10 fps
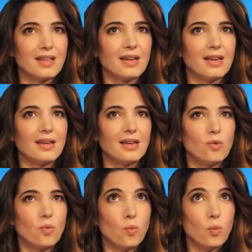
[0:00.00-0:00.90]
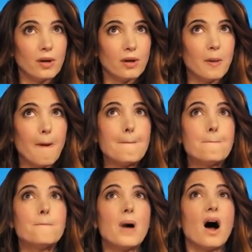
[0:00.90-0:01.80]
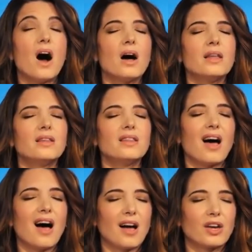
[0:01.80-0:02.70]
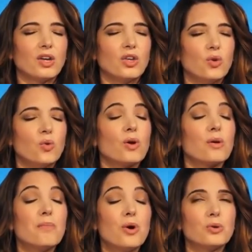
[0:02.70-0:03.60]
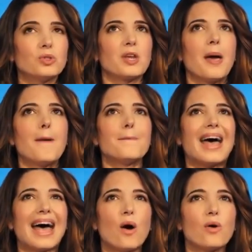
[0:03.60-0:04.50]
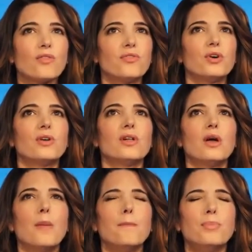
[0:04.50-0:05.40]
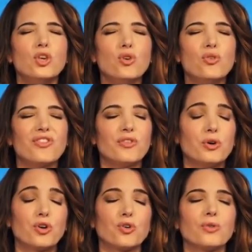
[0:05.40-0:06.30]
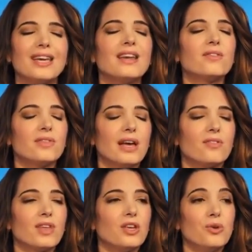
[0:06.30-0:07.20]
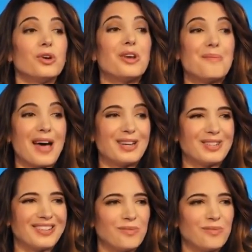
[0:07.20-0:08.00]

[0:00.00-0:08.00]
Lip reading: that it will unlock your most powerful, beautiful, creative life that you could imagine,